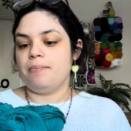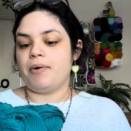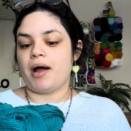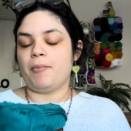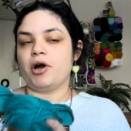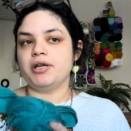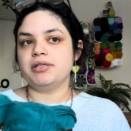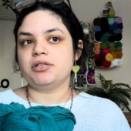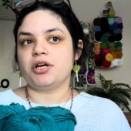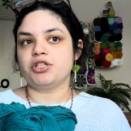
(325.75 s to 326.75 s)
but I'm already
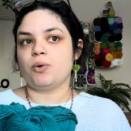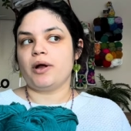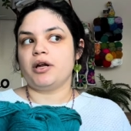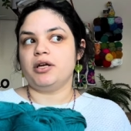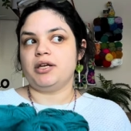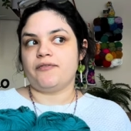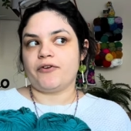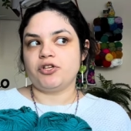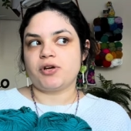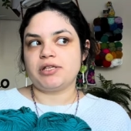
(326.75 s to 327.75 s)
starting to work on a
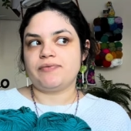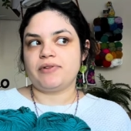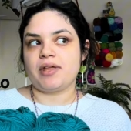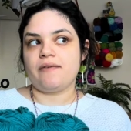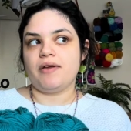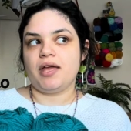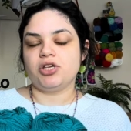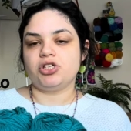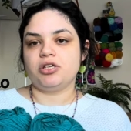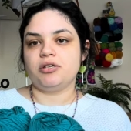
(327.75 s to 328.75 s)
different dress for that
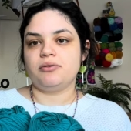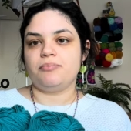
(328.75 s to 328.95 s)
vacation